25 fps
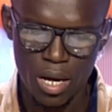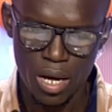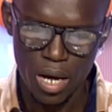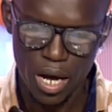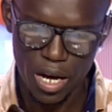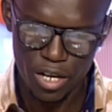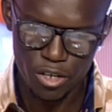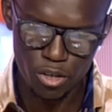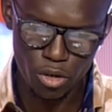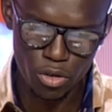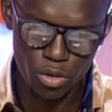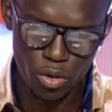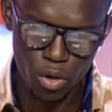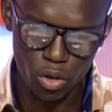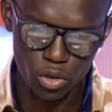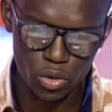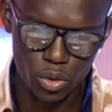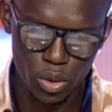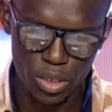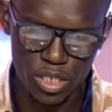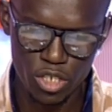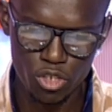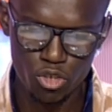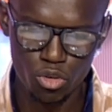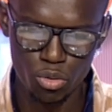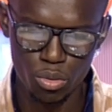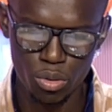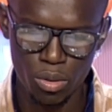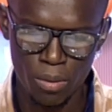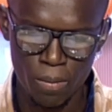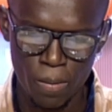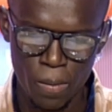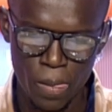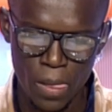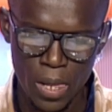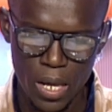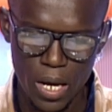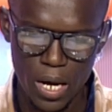I know you're also into
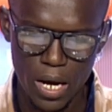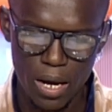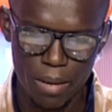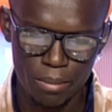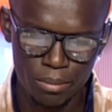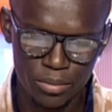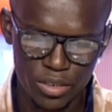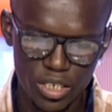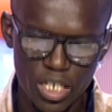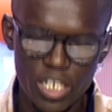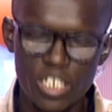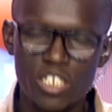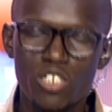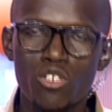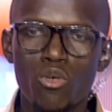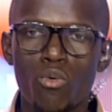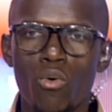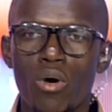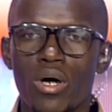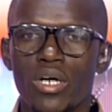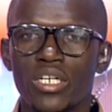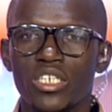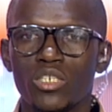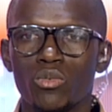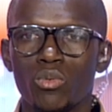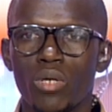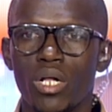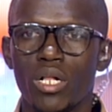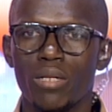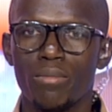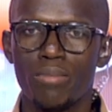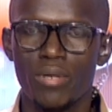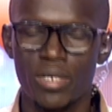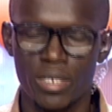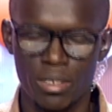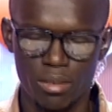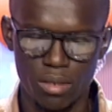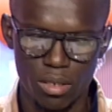charity work as well,
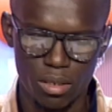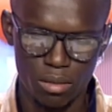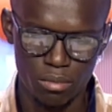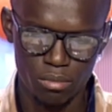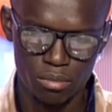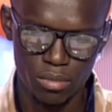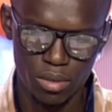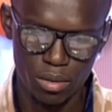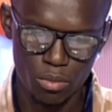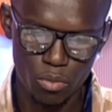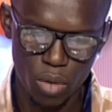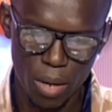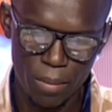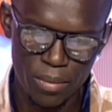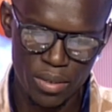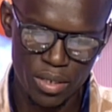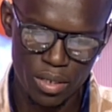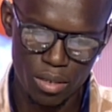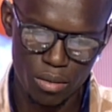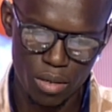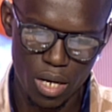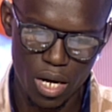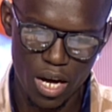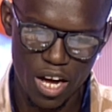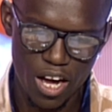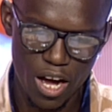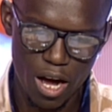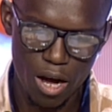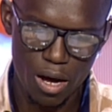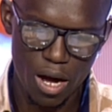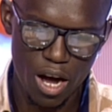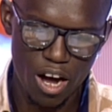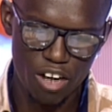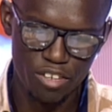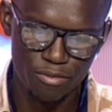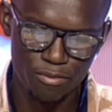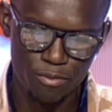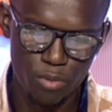but I mean,
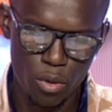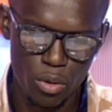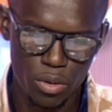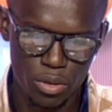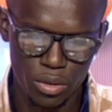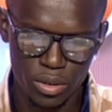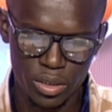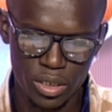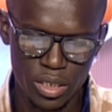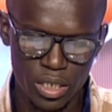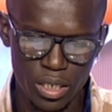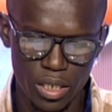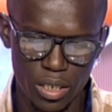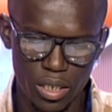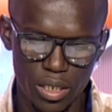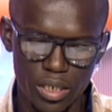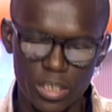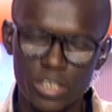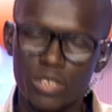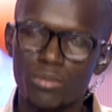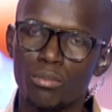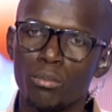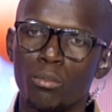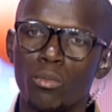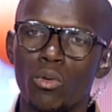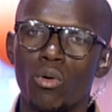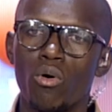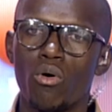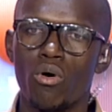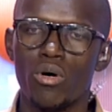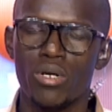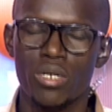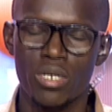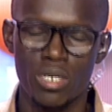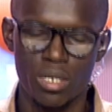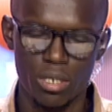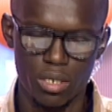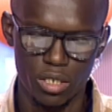our focus here is more
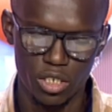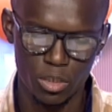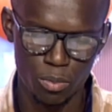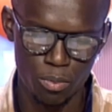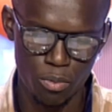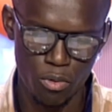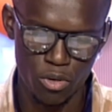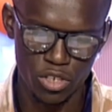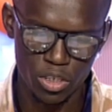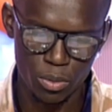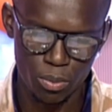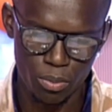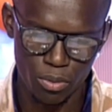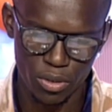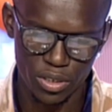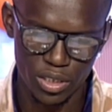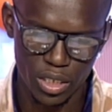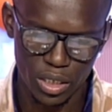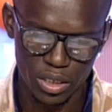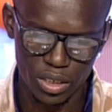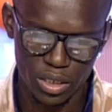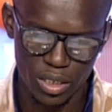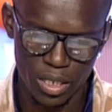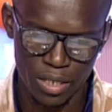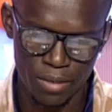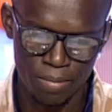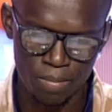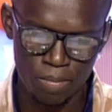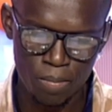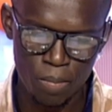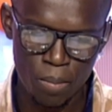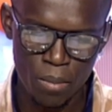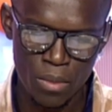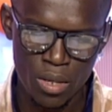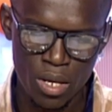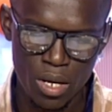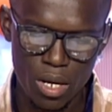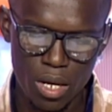on the sports projects that
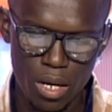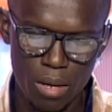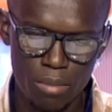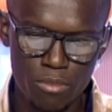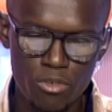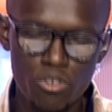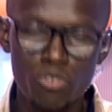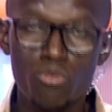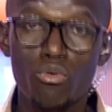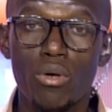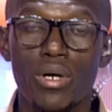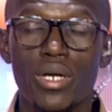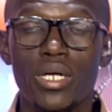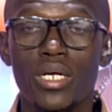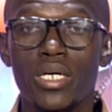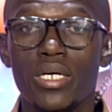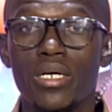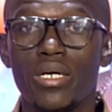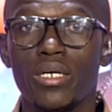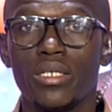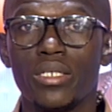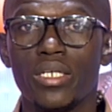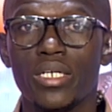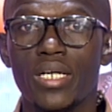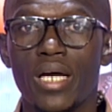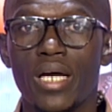you're running here in the